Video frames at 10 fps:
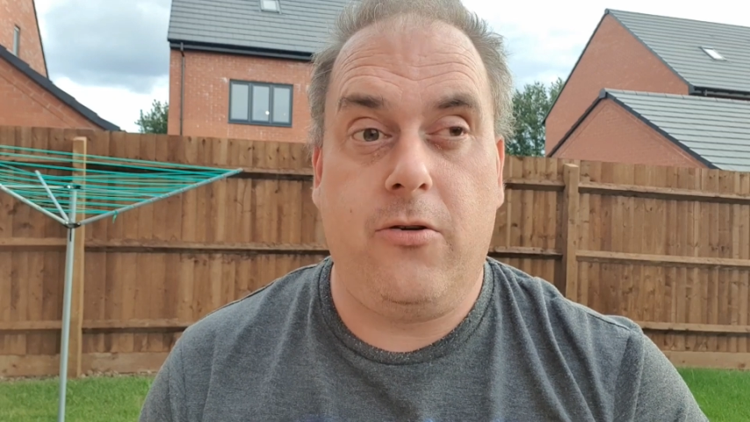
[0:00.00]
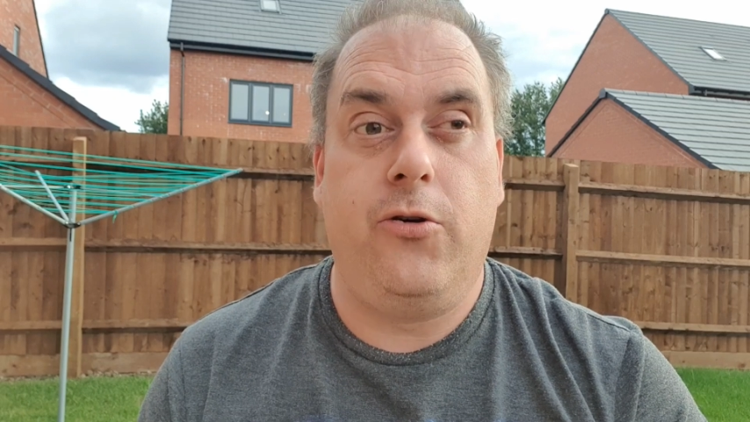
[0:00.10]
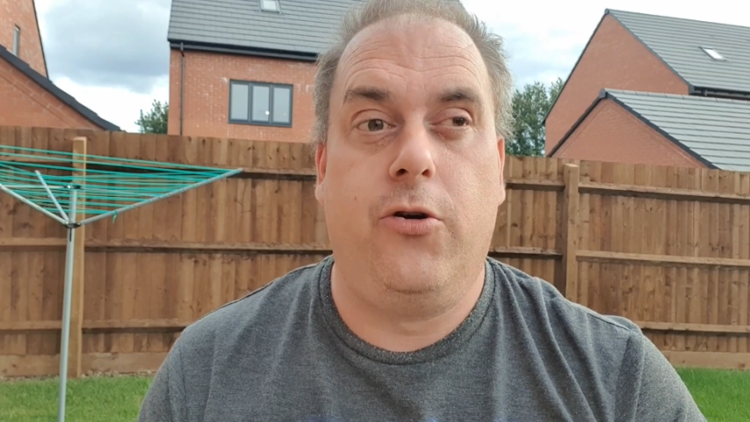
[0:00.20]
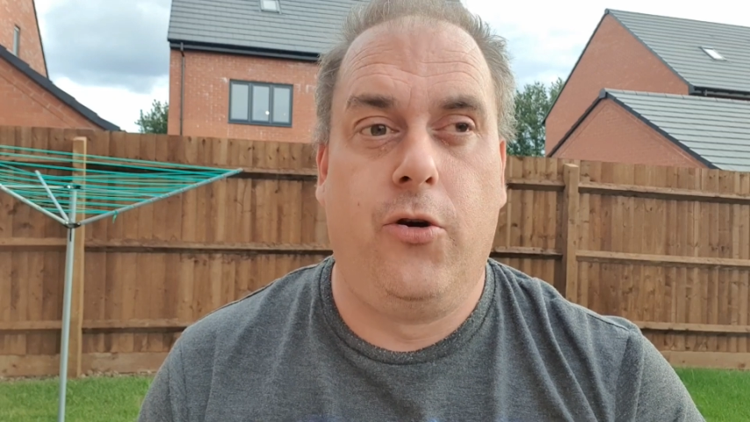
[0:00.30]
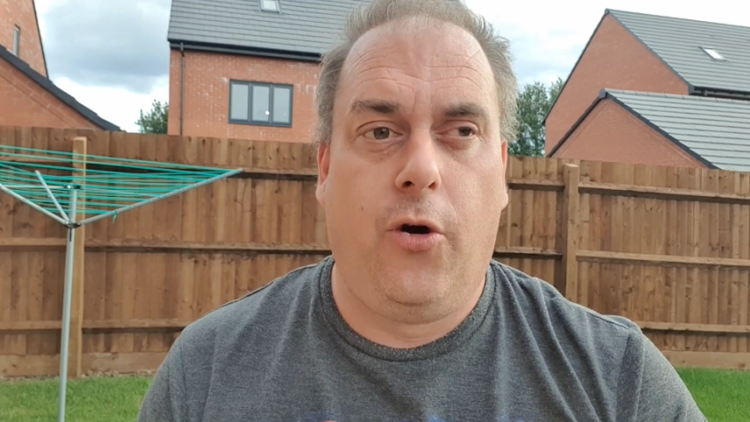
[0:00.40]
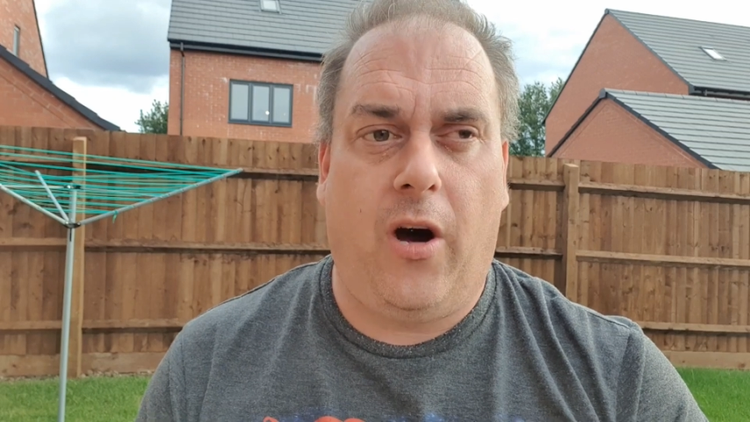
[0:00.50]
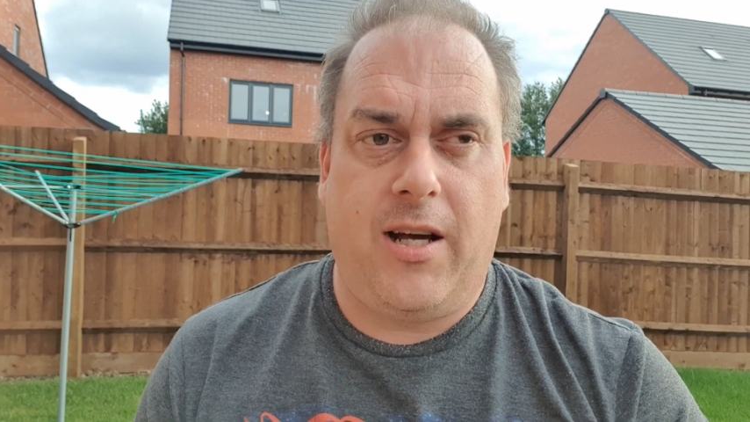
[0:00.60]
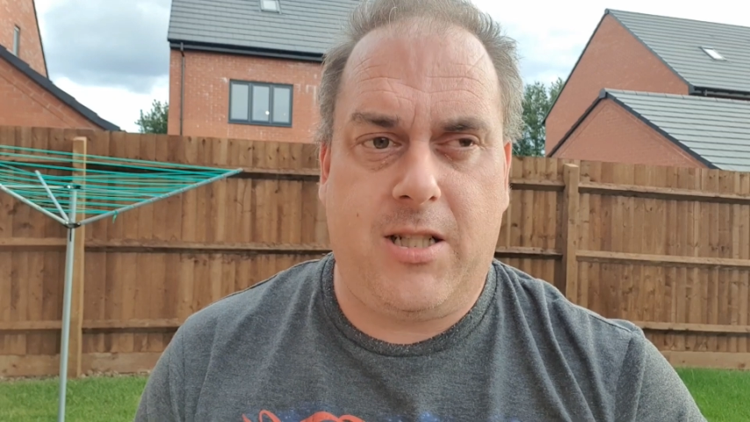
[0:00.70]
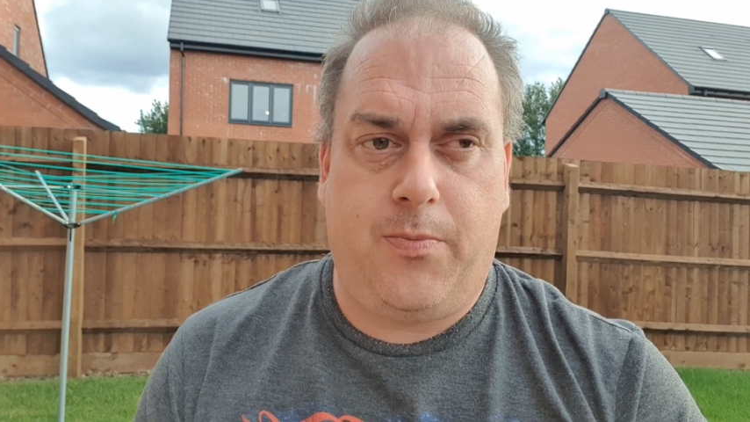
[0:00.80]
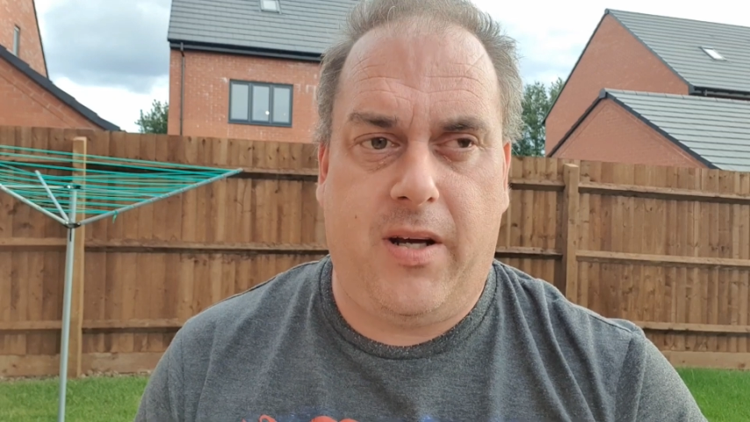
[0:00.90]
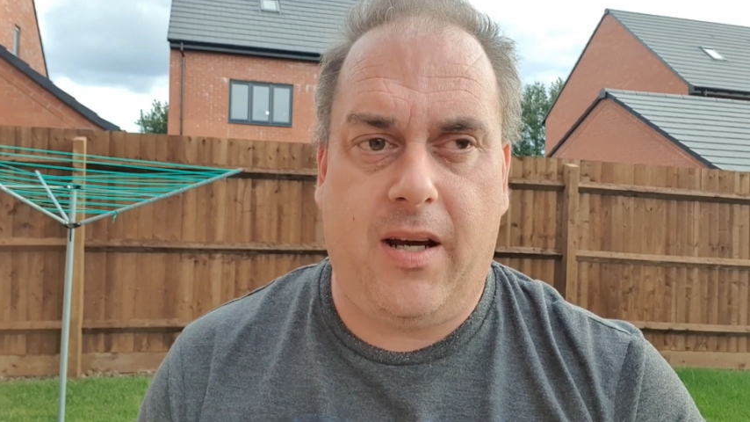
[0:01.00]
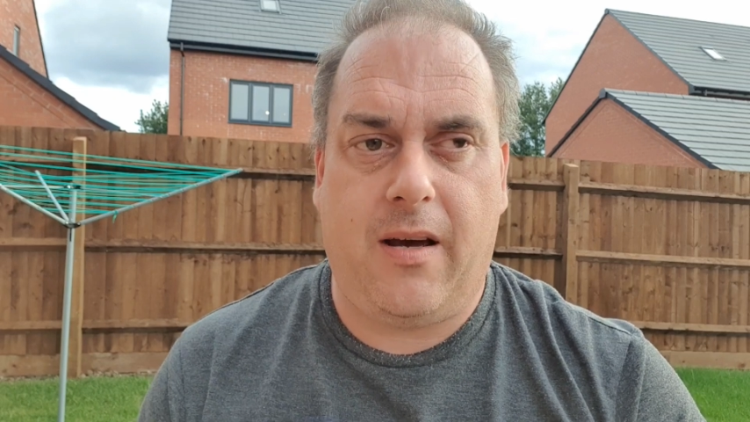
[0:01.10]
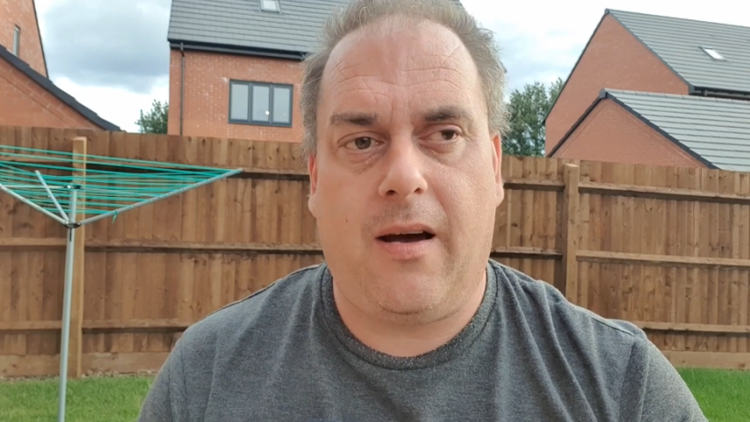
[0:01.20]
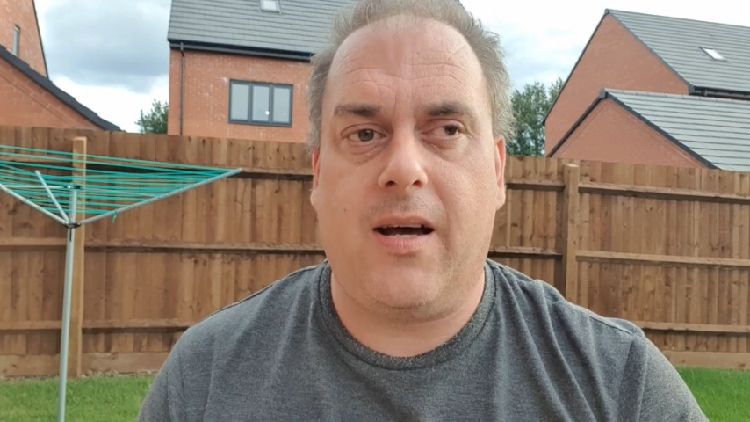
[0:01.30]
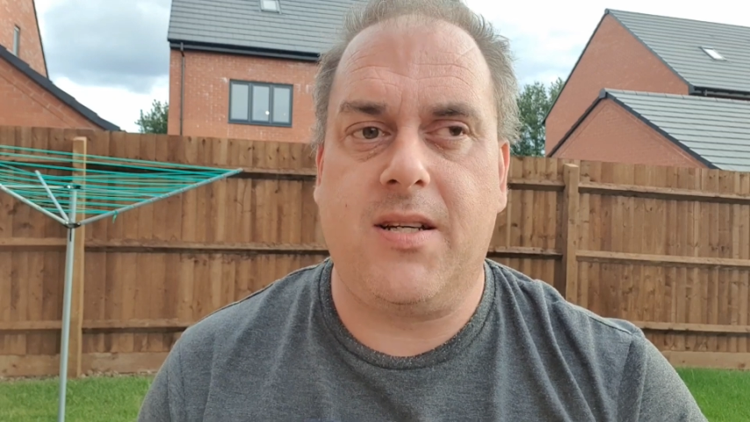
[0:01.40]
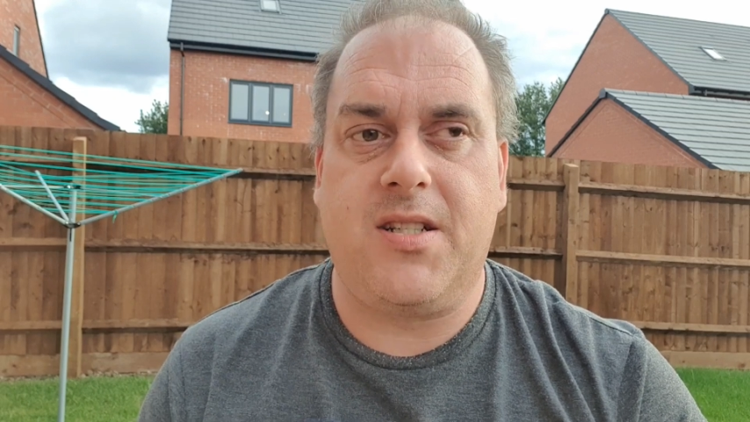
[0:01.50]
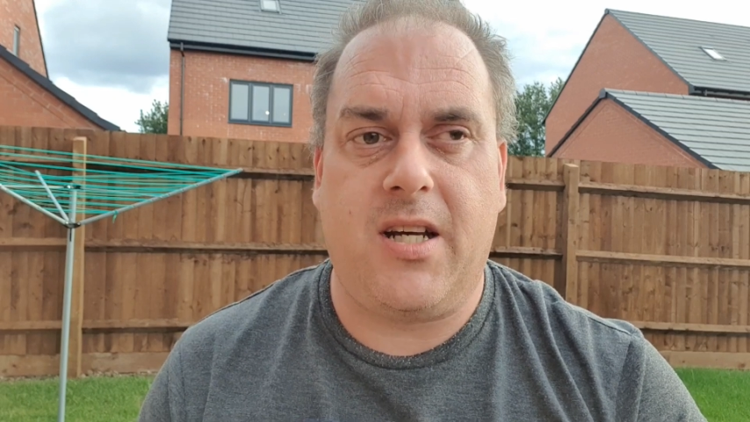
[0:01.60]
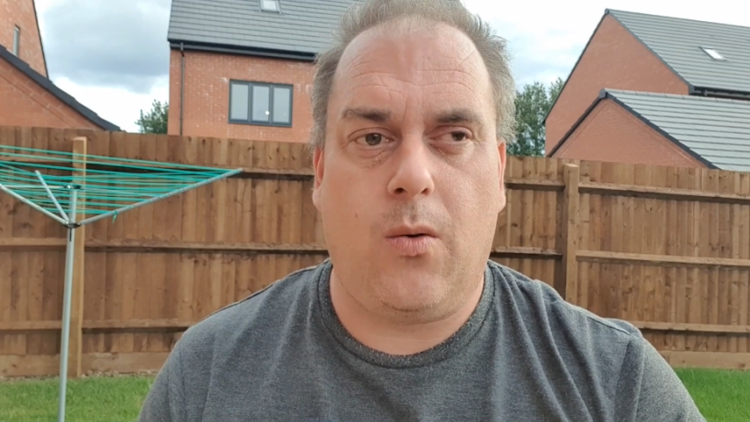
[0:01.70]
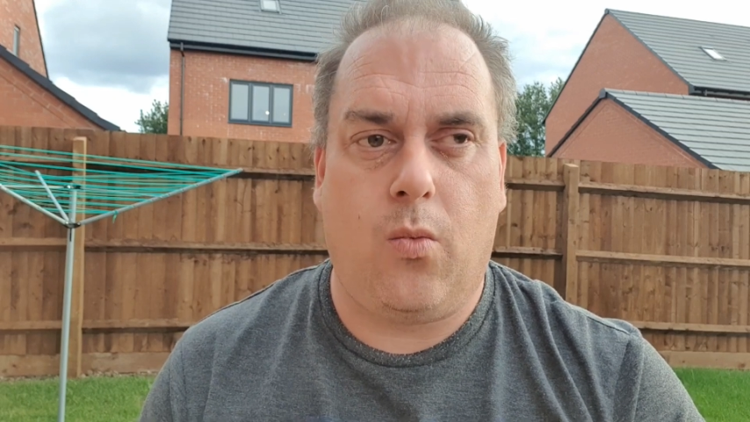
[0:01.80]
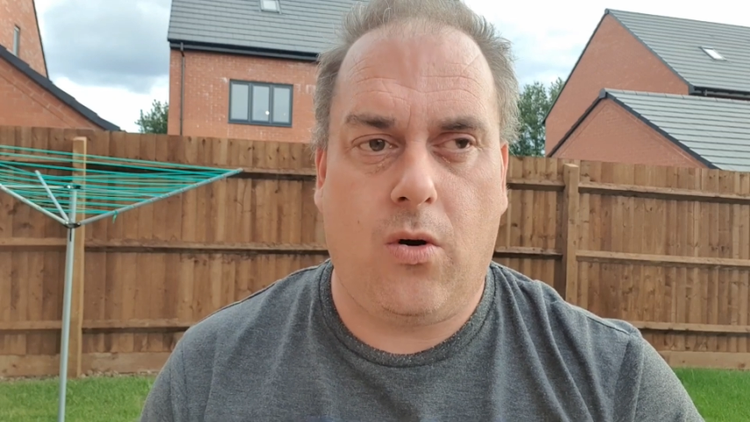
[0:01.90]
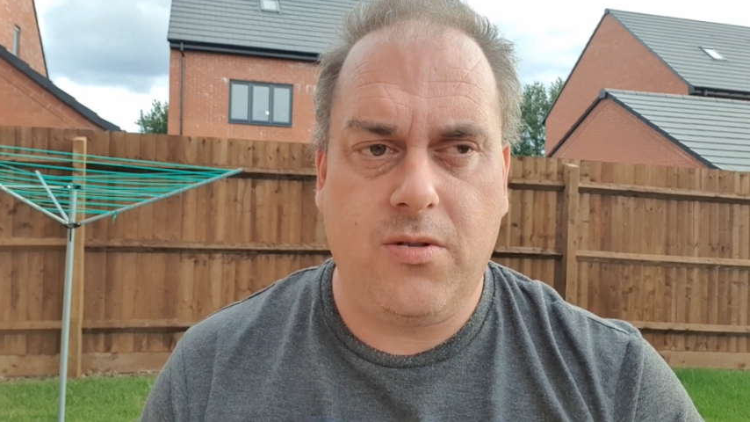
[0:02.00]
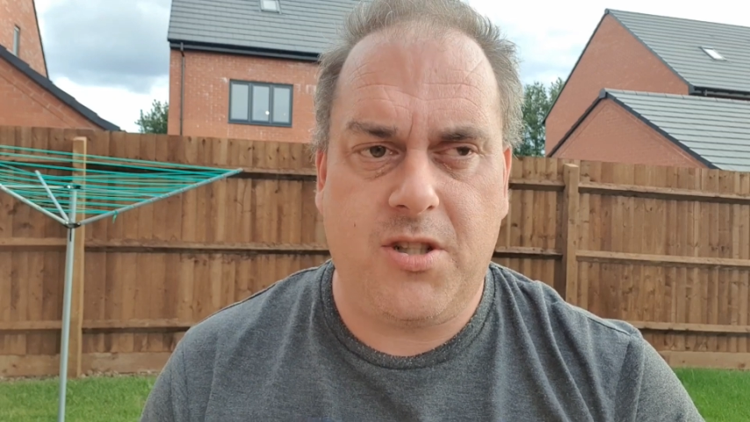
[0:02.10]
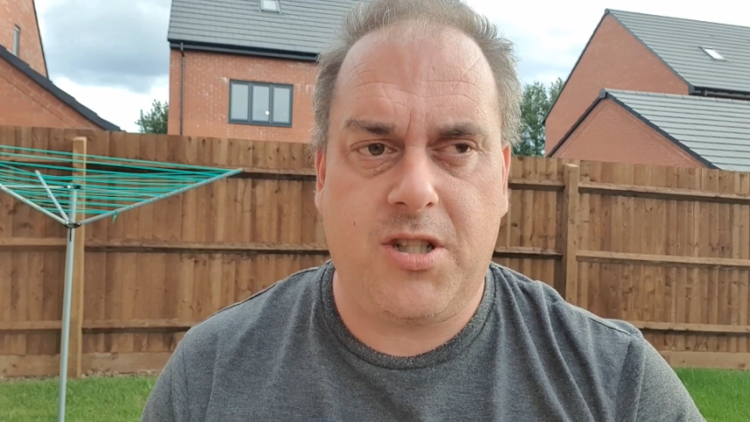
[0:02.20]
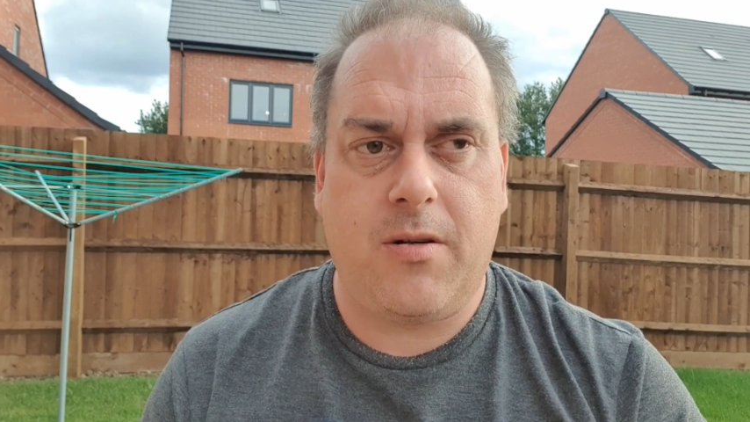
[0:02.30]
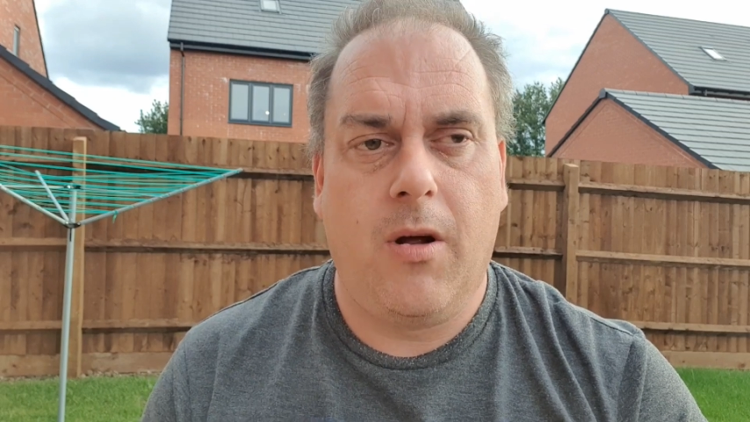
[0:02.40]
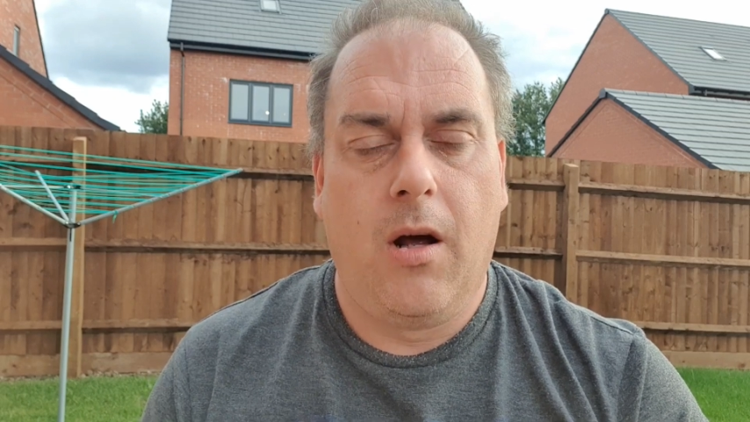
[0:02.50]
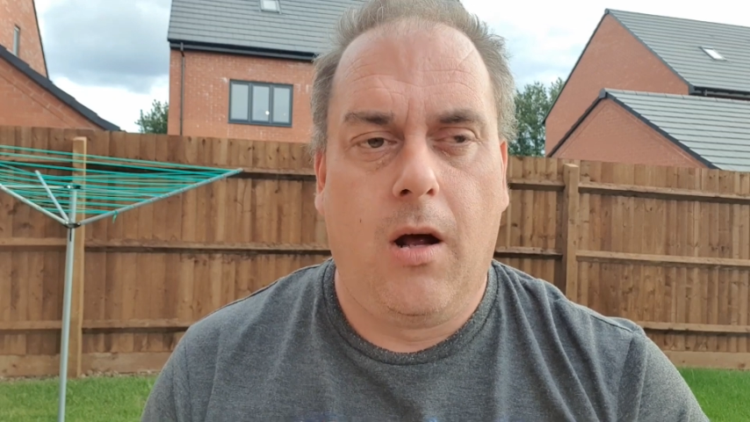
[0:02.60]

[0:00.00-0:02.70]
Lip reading: not as big as it was.